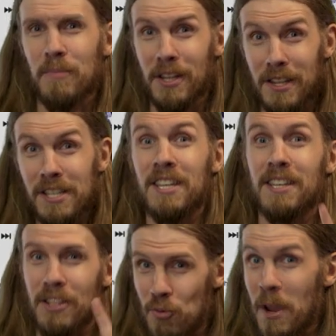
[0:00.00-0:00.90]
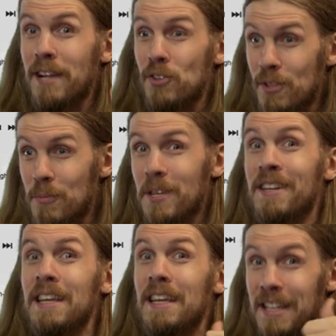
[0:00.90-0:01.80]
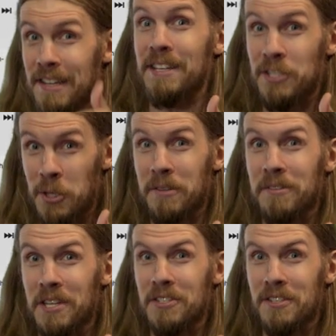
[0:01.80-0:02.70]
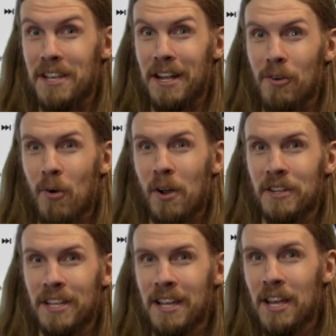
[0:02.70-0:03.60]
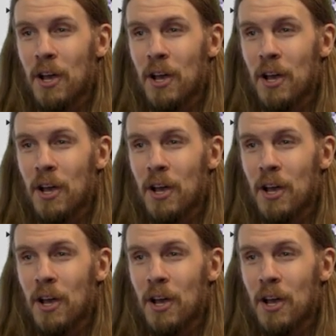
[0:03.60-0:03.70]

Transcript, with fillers: But in this, in thrash and speed, it's a it's a sign of quality.